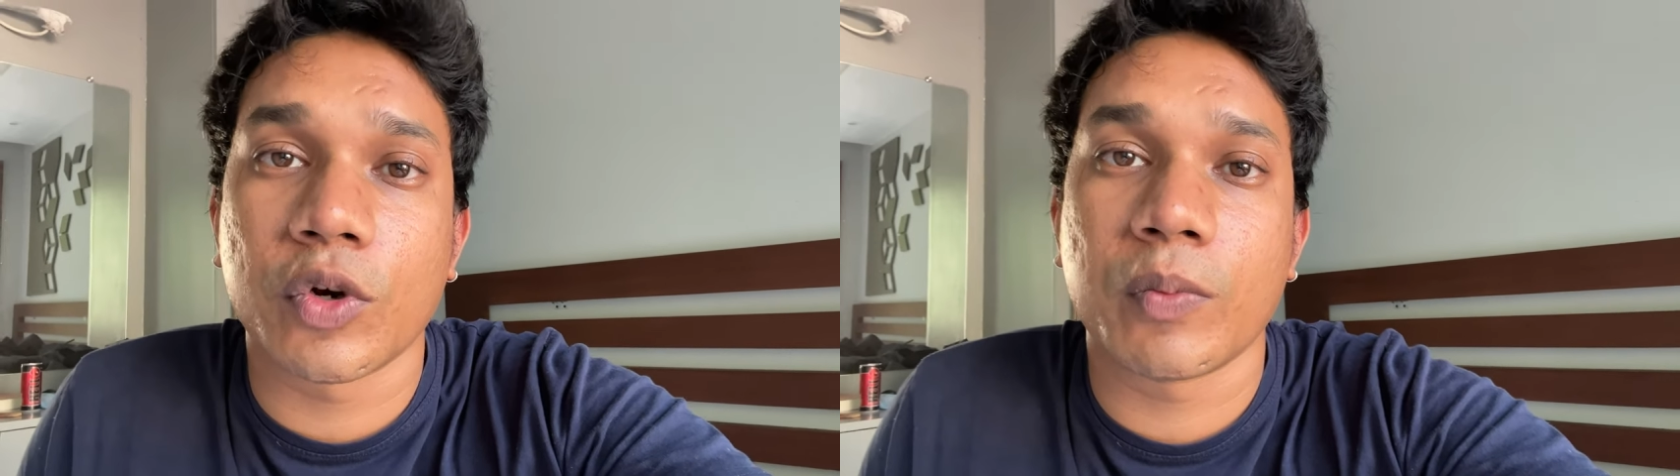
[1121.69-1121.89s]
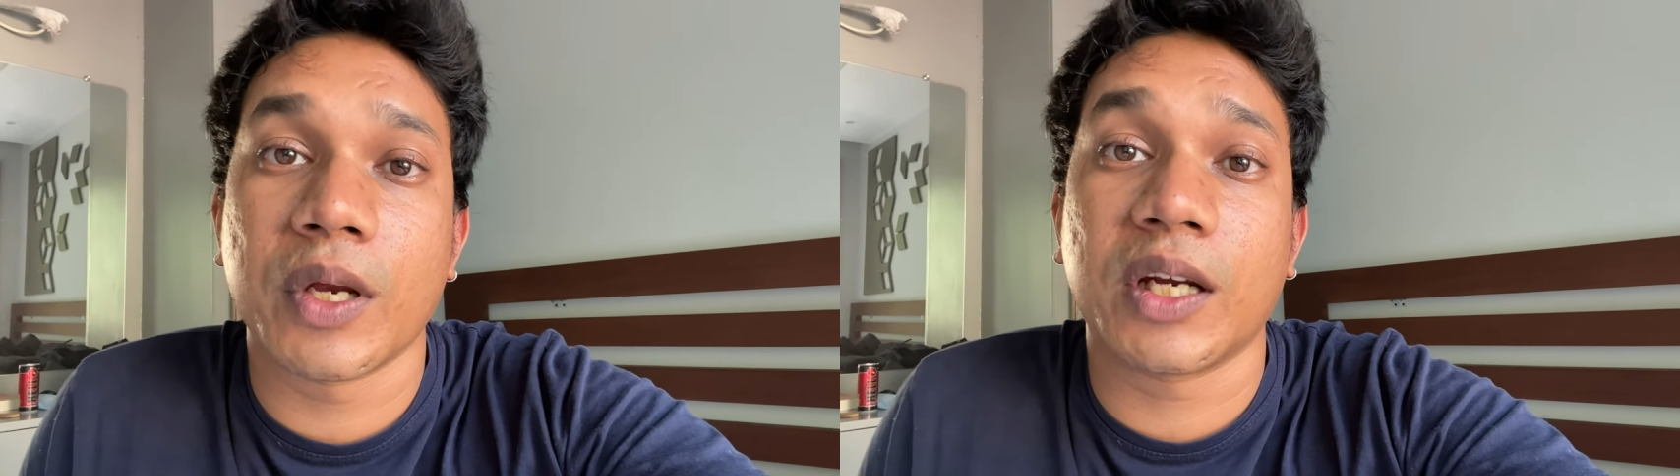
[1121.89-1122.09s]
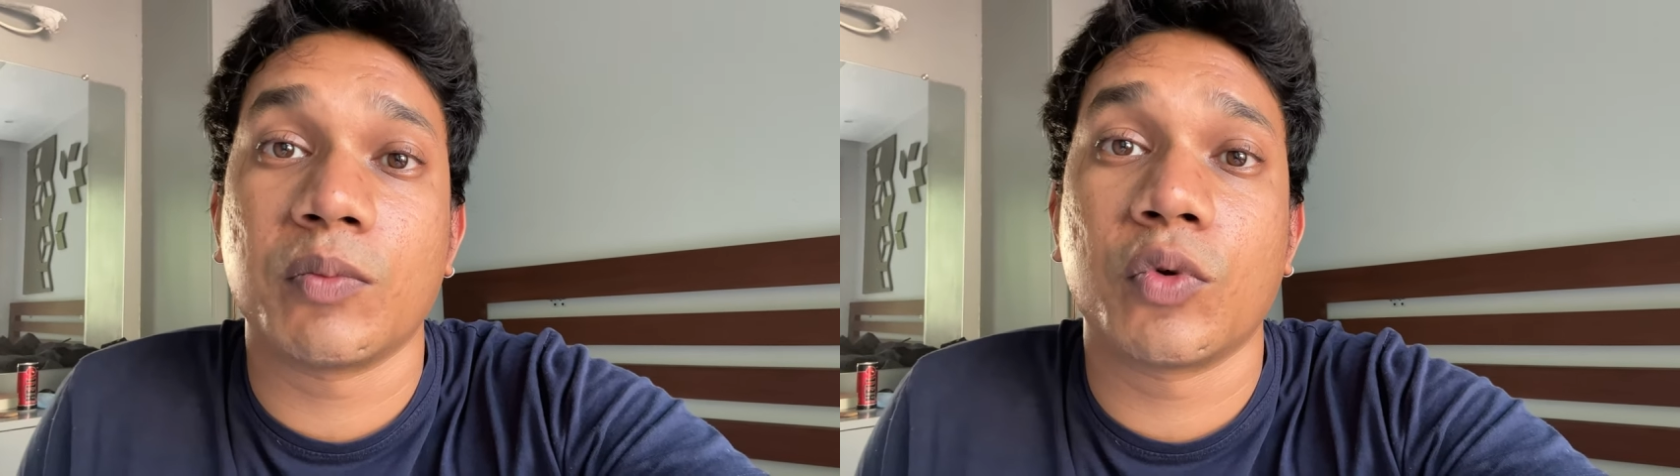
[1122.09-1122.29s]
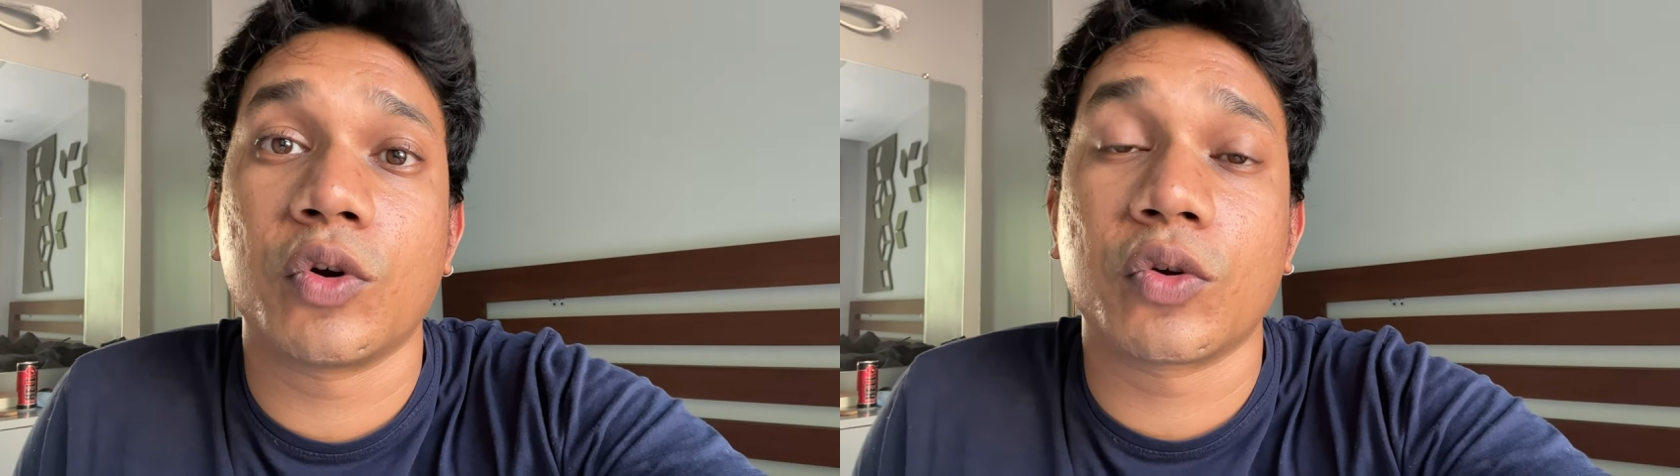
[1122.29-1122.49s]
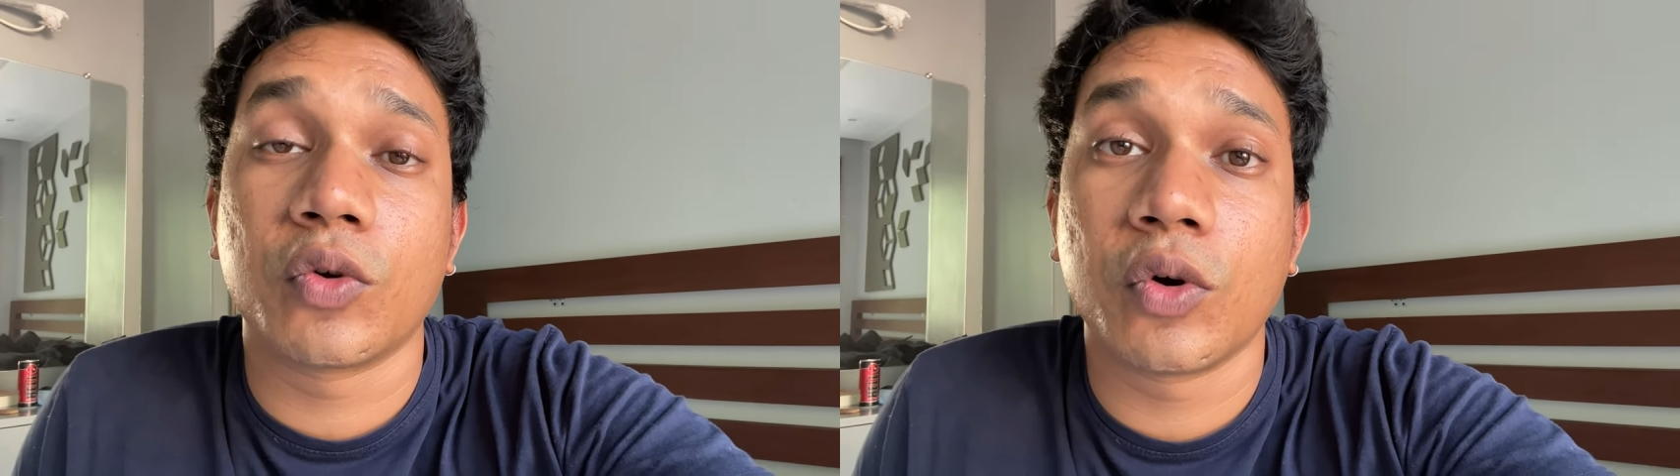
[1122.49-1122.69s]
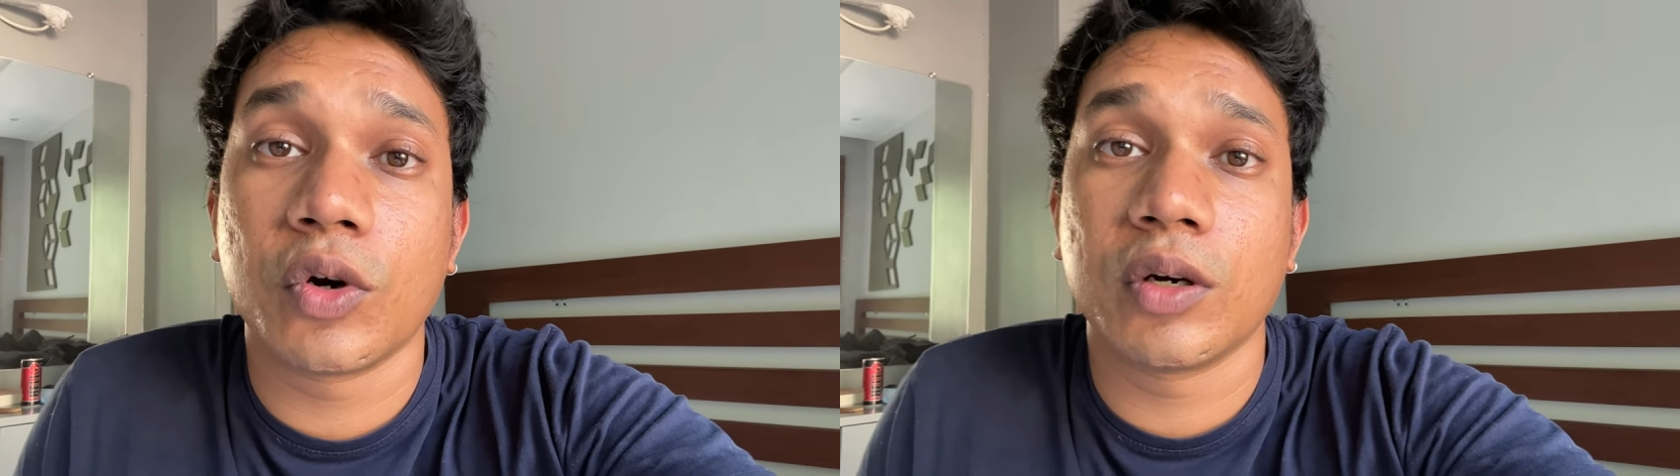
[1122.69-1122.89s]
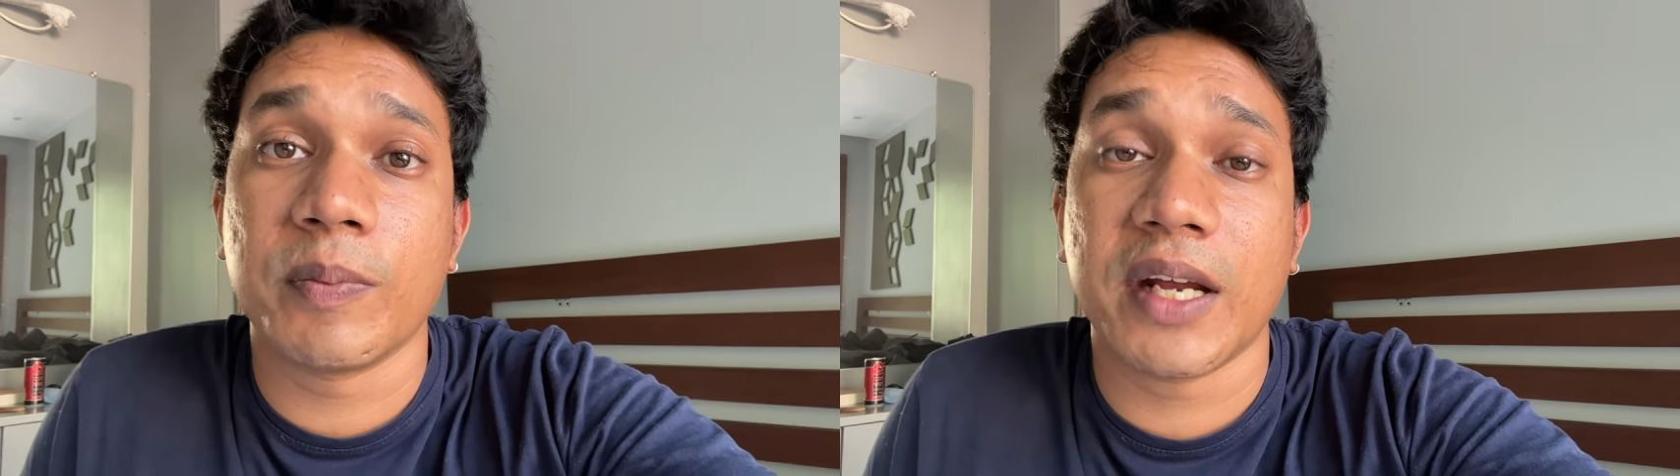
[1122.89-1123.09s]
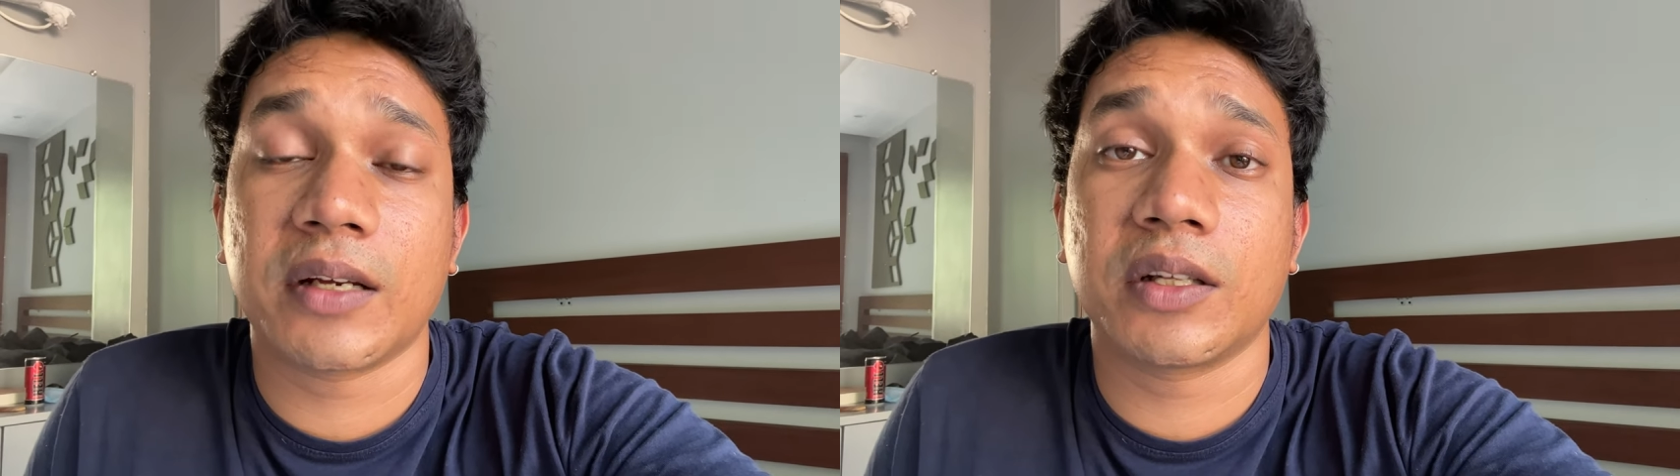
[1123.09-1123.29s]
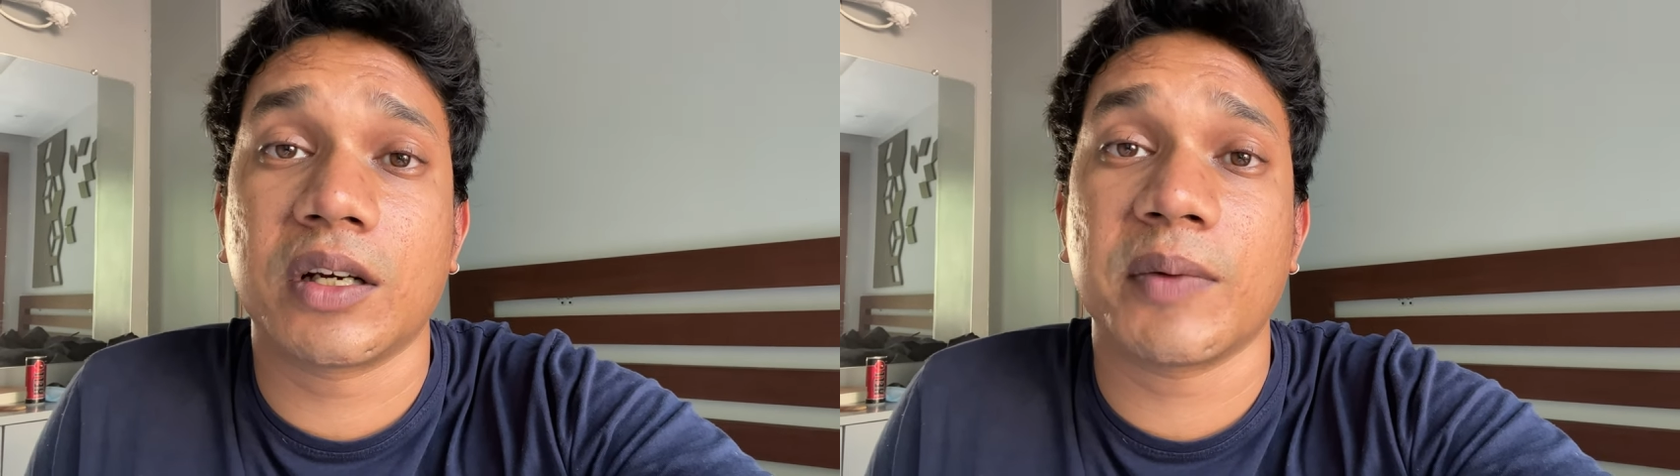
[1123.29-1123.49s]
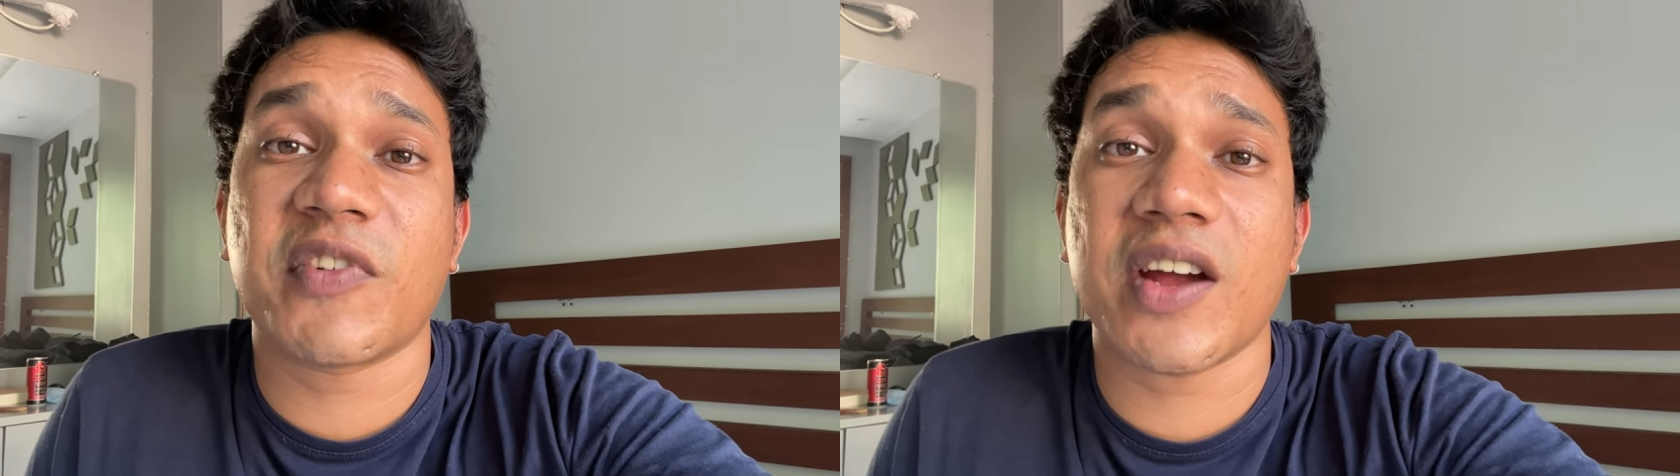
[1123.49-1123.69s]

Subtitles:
make it more good, make the